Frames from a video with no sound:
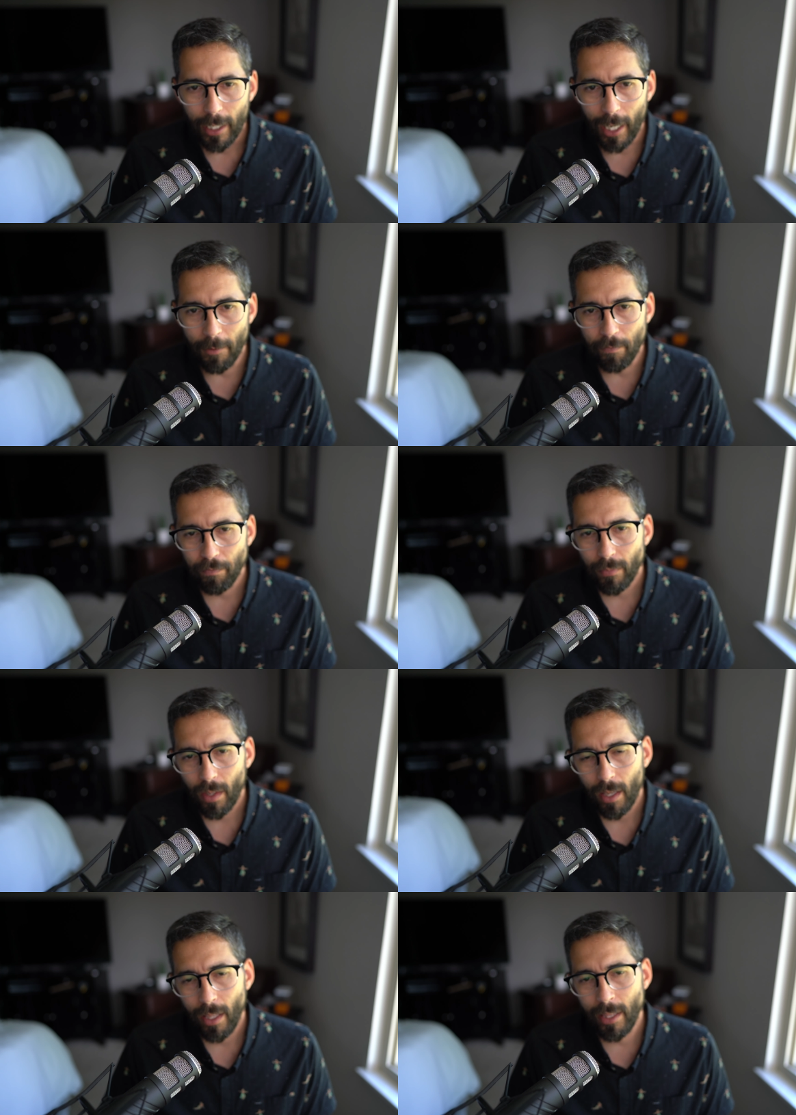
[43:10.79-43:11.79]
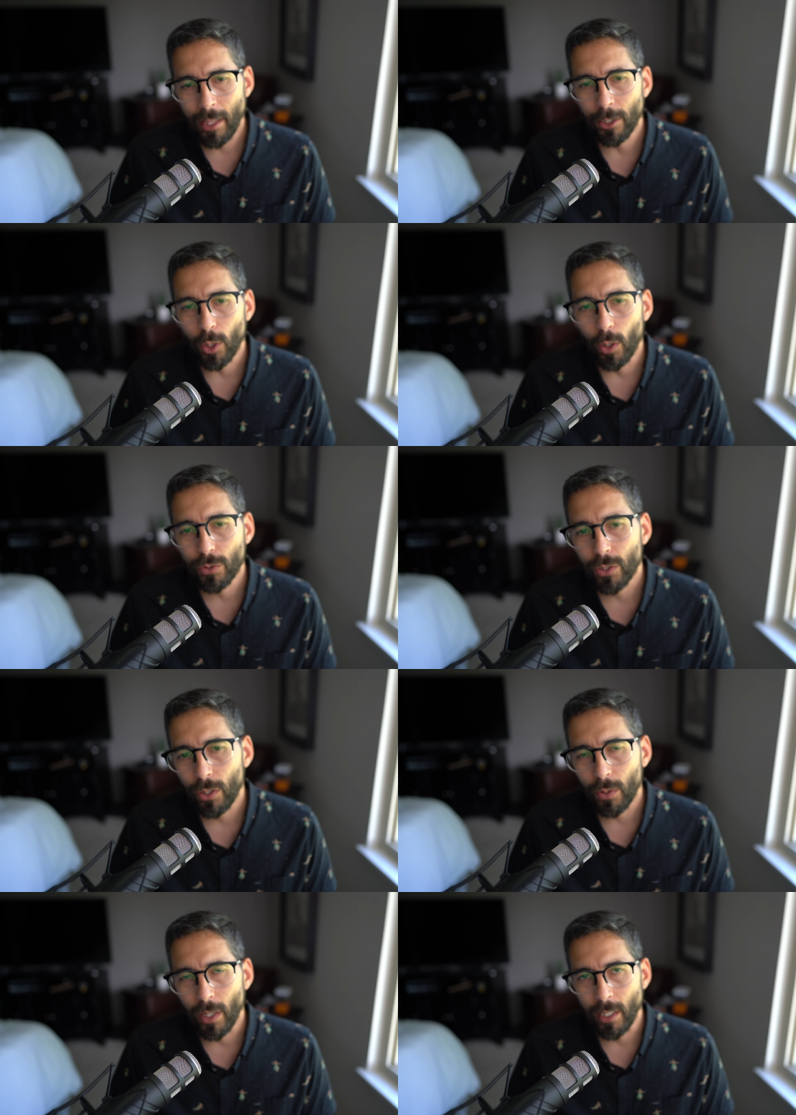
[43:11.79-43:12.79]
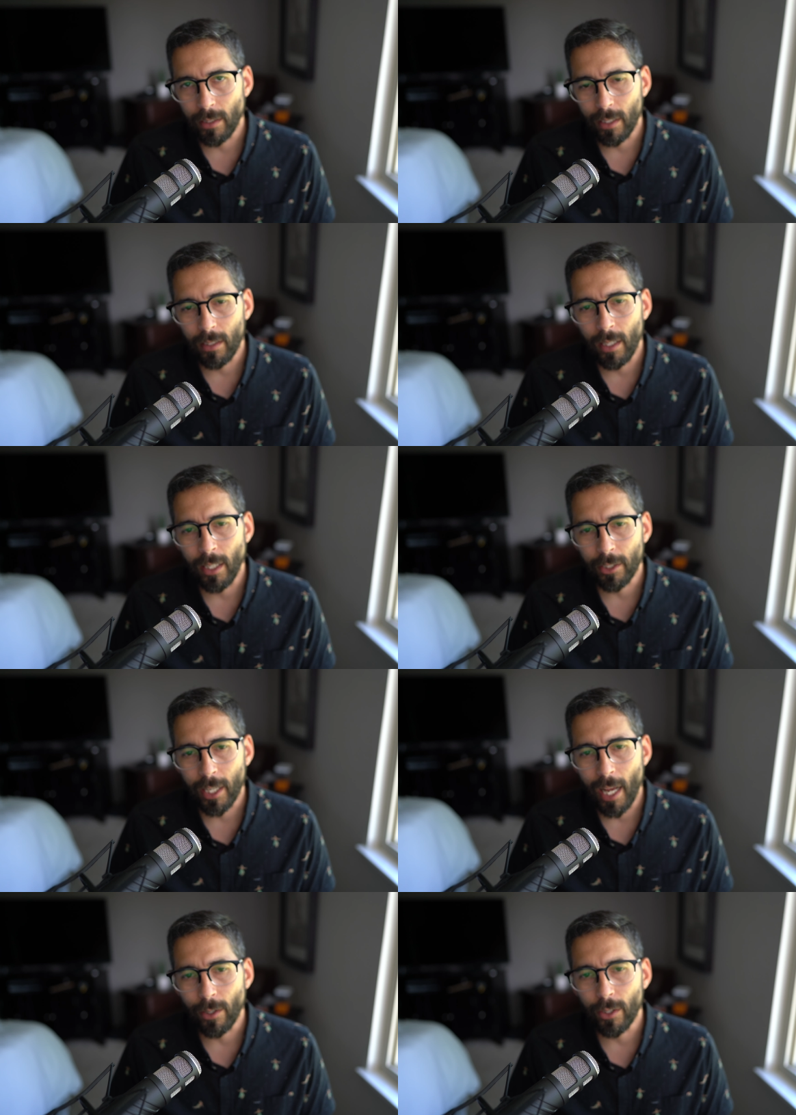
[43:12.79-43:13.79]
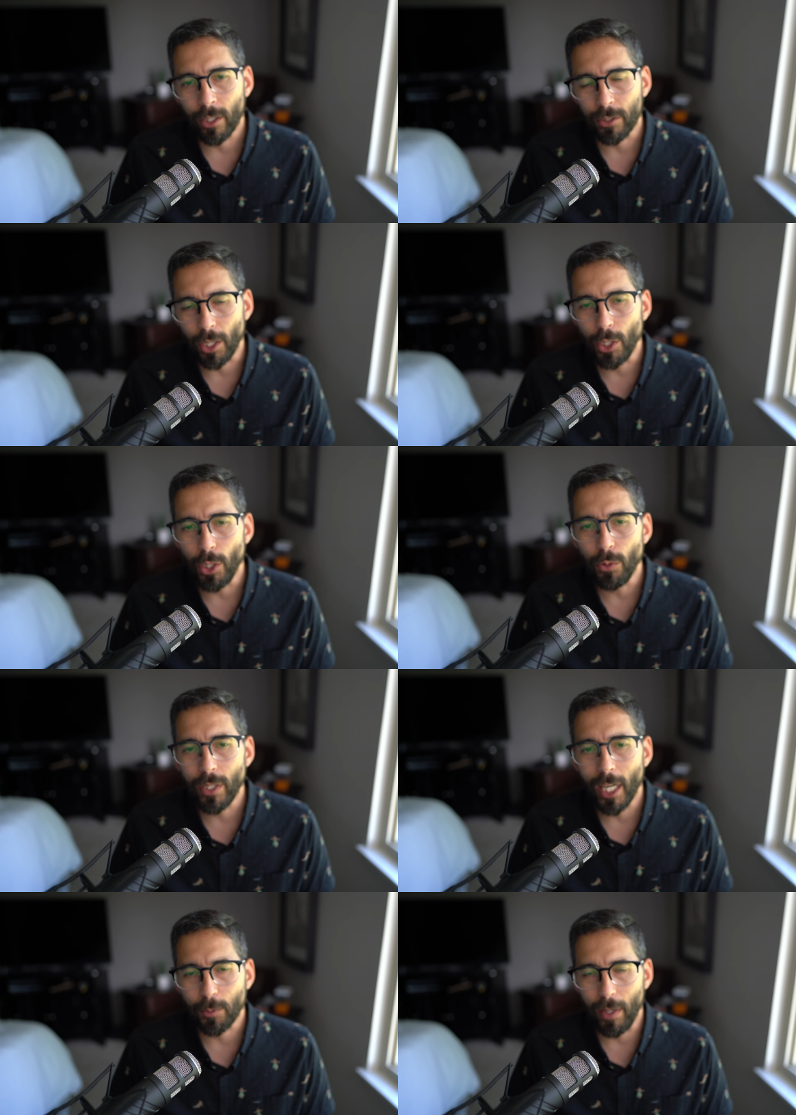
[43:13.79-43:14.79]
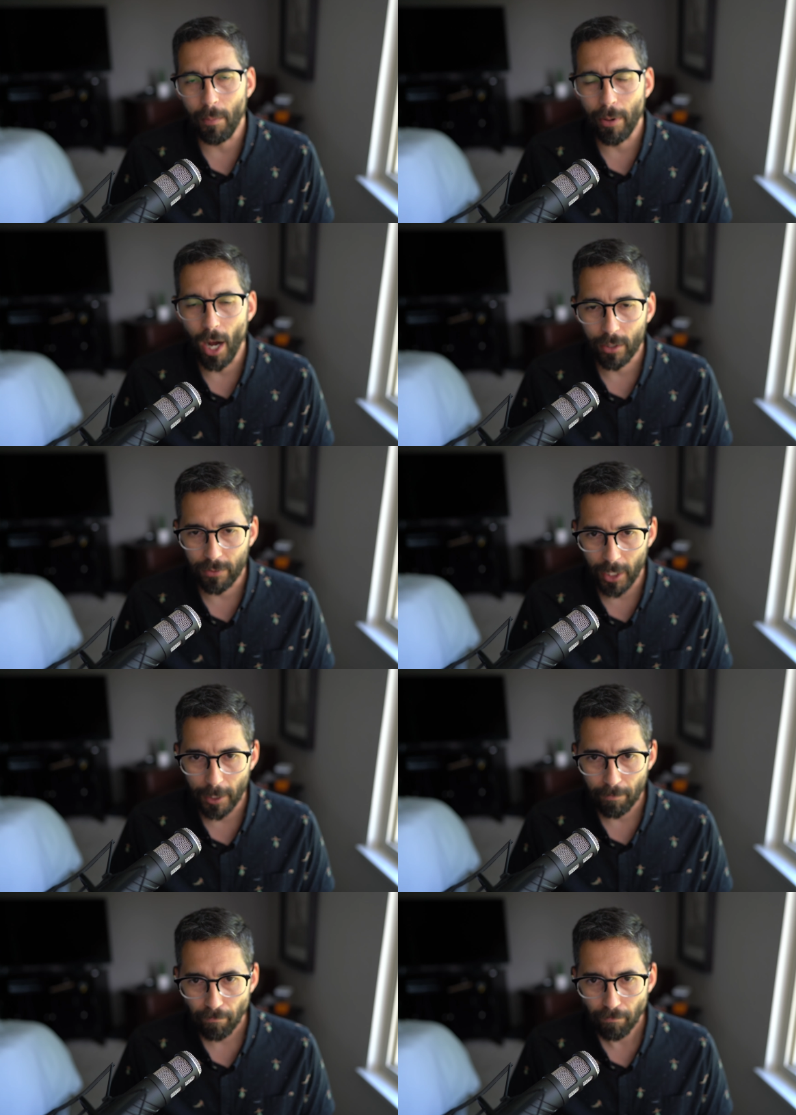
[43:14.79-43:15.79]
And then there's also another category called the New Testament Apocrypha.